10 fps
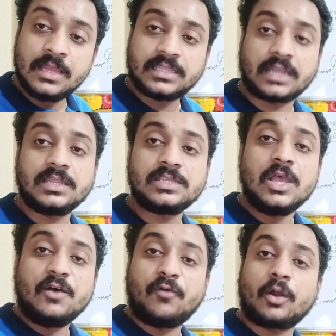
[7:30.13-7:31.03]
that is
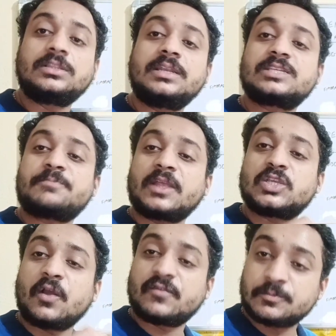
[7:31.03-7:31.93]
for the
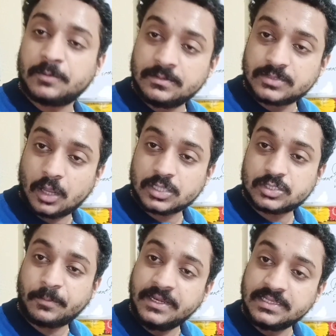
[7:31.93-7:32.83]
dispatching of sperms also
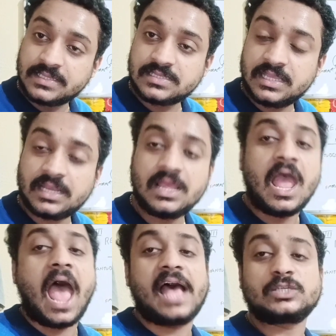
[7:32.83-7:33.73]
penis is there,
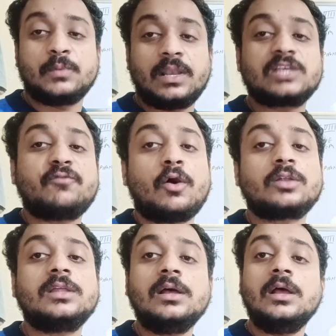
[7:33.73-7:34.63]
as well as for
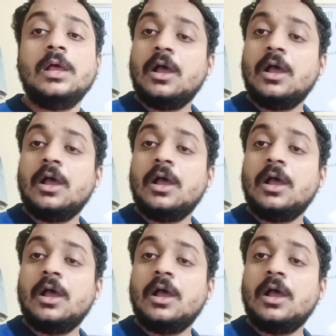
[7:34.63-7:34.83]
the